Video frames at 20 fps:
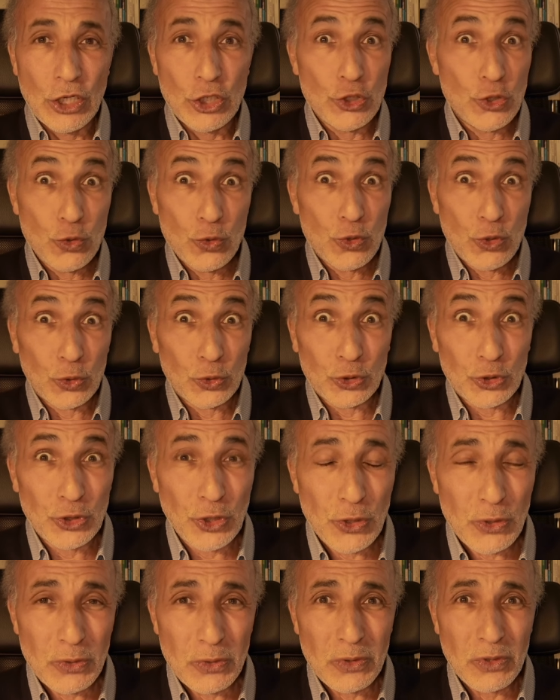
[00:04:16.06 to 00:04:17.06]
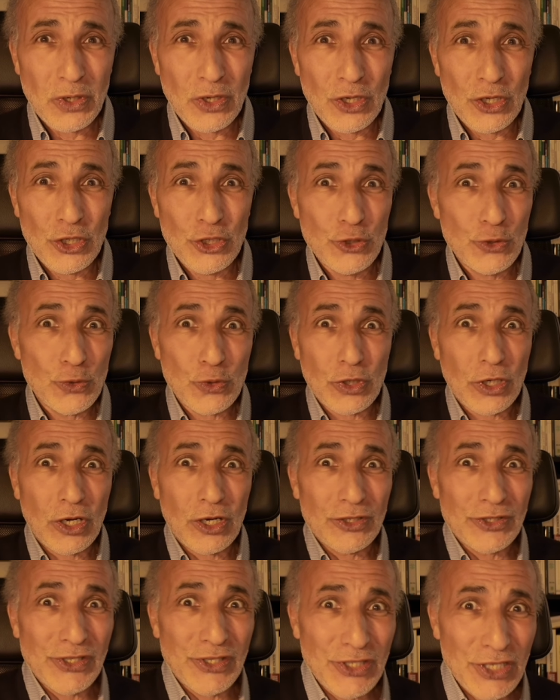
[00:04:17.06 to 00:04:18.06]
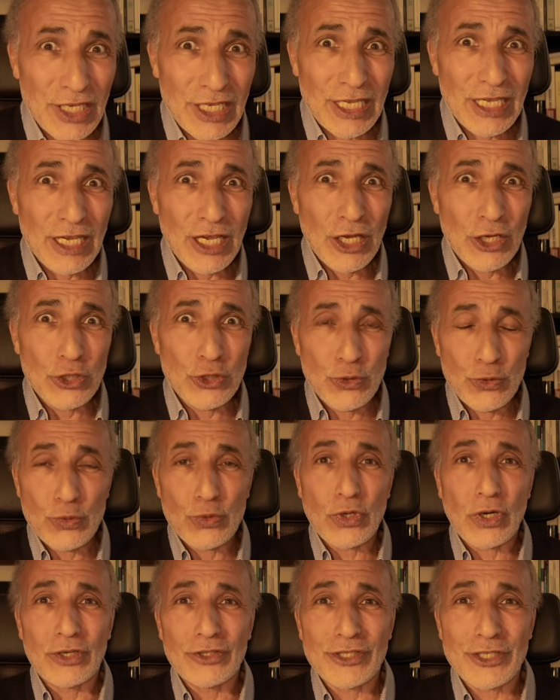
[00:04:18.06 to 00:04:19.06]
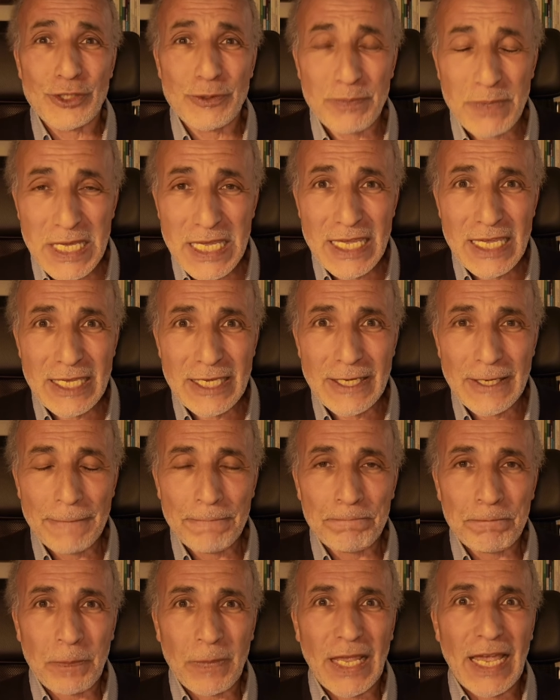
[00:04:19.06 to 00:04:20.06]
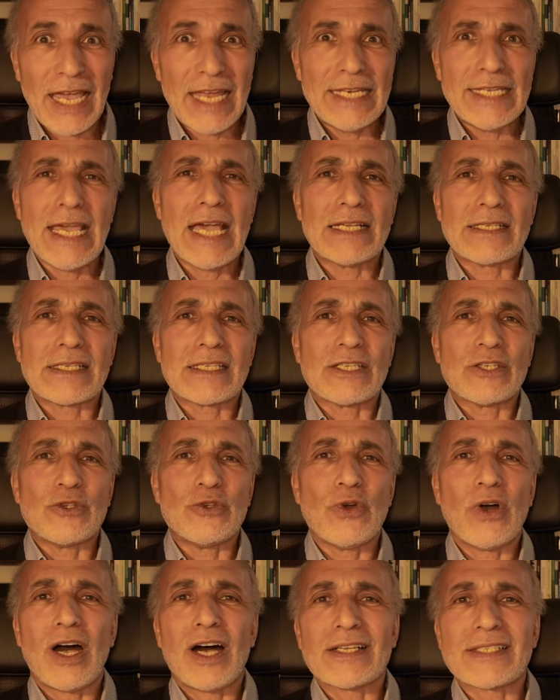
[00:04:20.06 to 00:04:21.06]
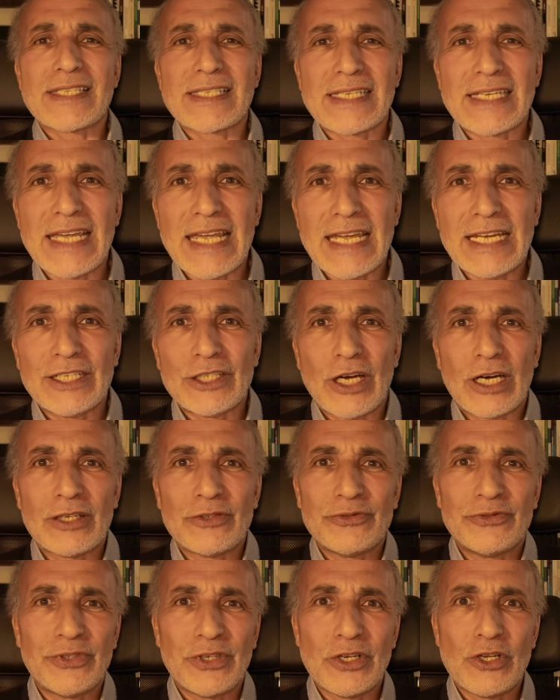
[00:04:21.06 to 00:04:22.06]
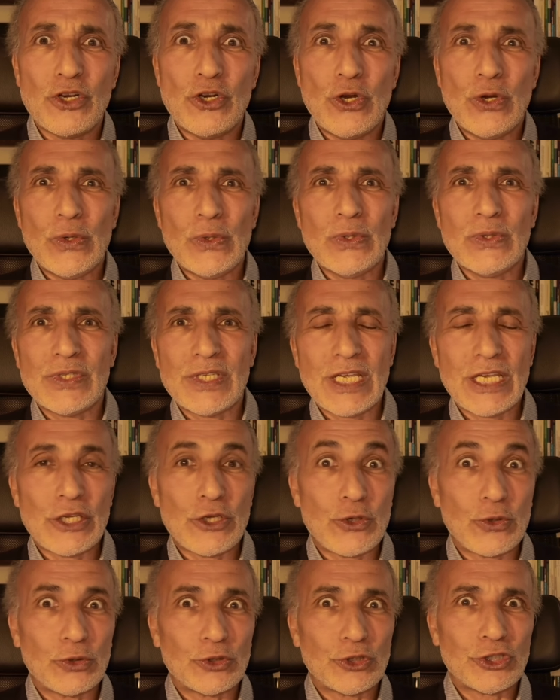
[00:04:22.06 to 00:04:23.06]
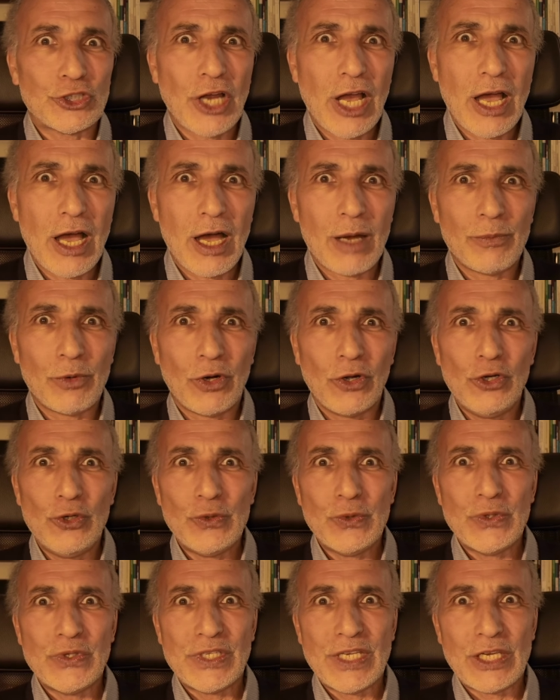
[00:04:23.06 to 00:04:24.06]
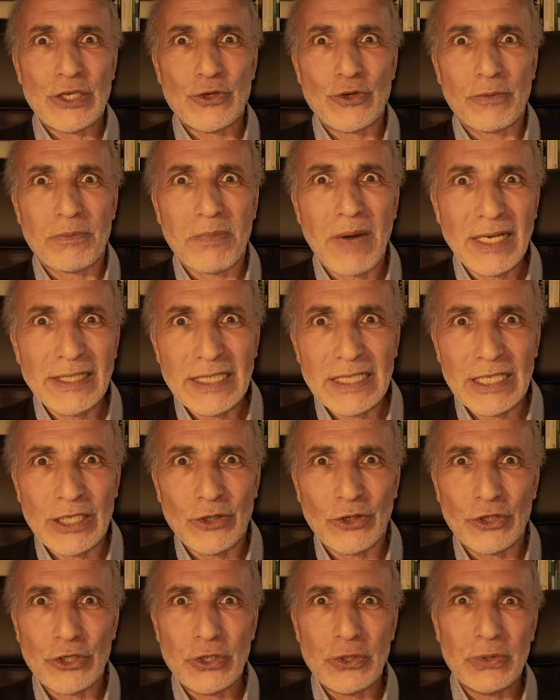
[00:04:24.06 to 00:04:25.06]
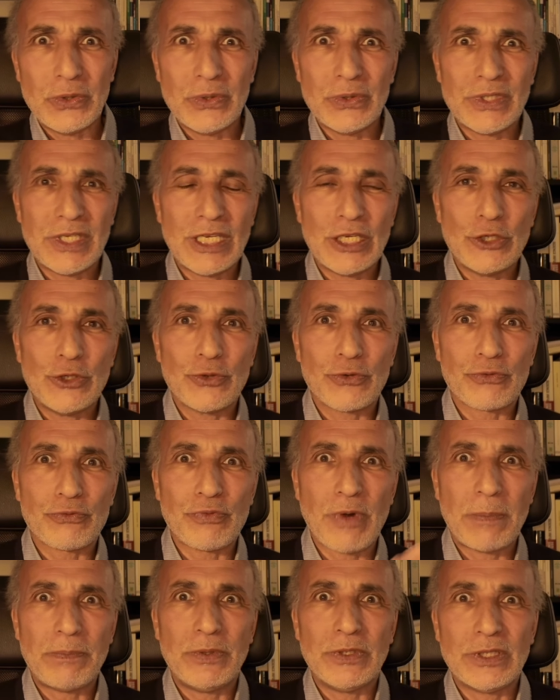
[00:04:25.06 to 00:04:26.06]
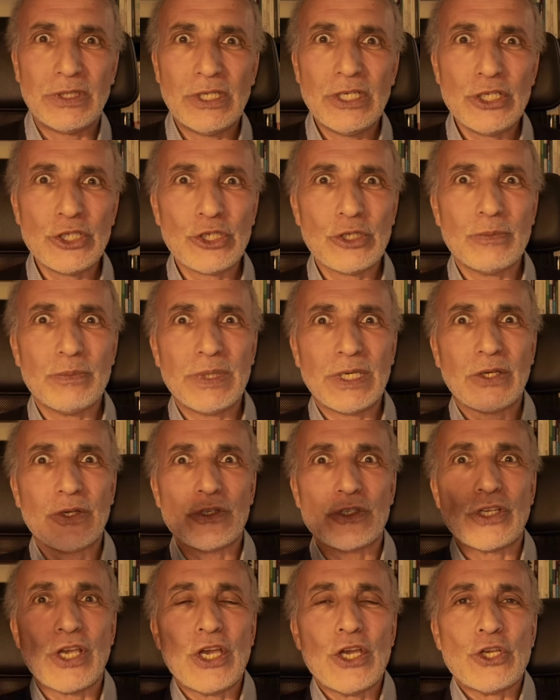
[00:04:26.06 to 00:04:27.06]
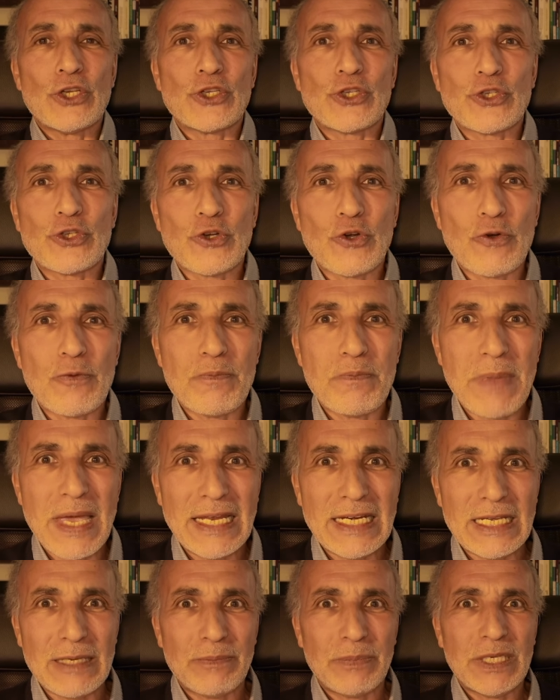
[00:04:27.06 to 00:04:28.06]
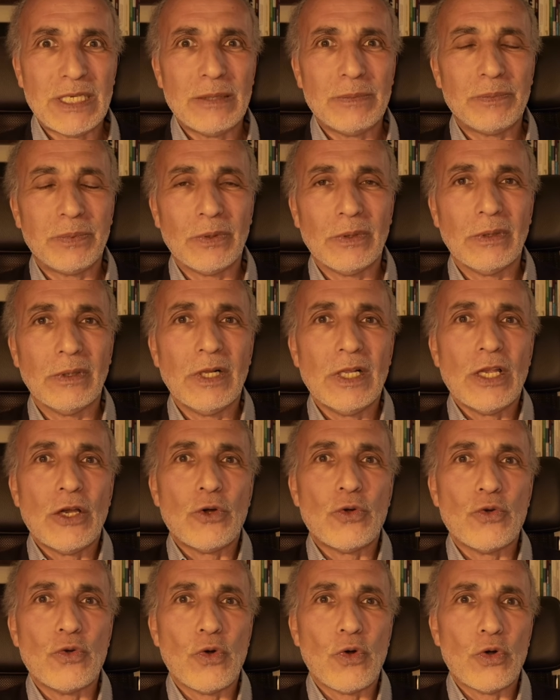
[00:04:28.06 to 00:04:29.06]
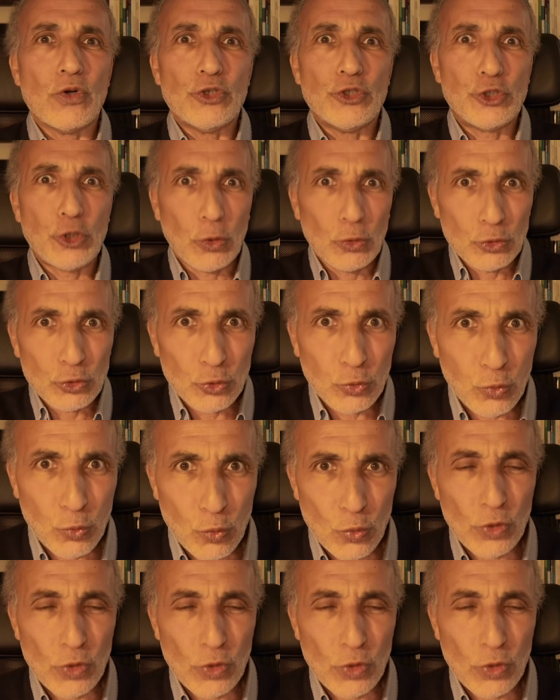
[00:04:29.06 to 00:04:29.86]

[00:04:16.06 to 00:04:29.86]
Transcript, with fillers: You don't know, you can't see, you can't speak, and yes, you are scared of uh, losing your job or losing your money or losing your reputation because so many people who don't